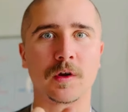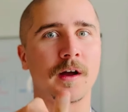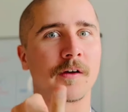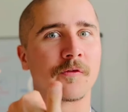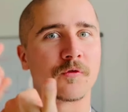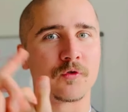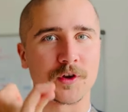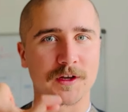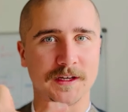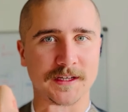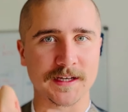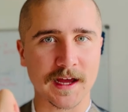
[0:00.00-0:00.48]

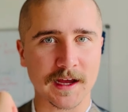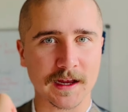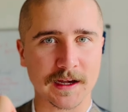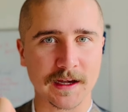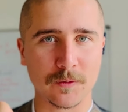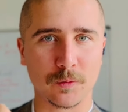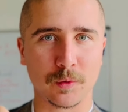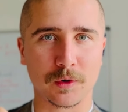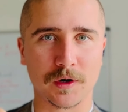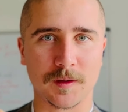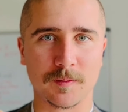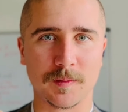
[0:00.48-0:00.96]
cover exactly
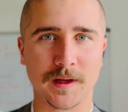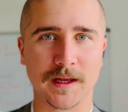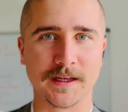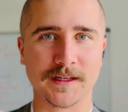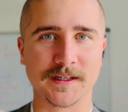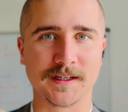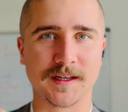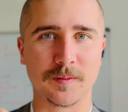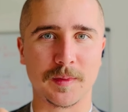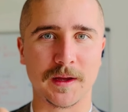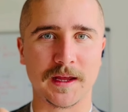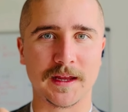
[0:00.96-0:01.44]
what it
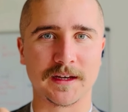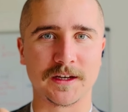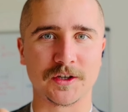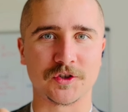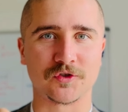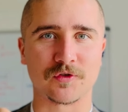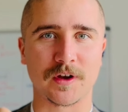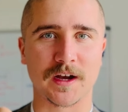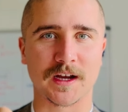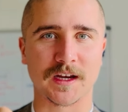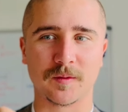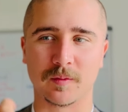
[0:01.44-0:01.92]
means to be
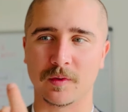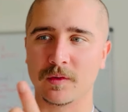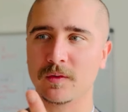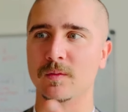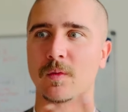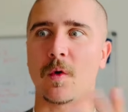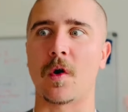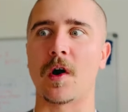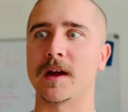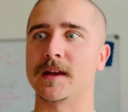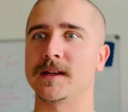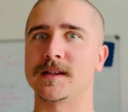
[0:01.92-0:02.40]
indistractable,
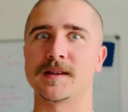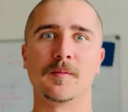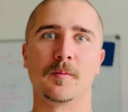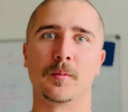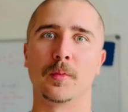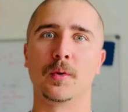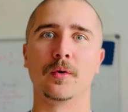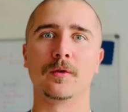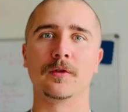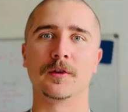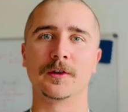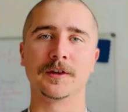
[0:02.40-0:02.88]
why it's
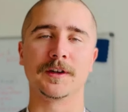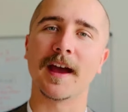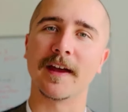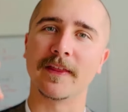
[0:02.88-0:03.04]
important,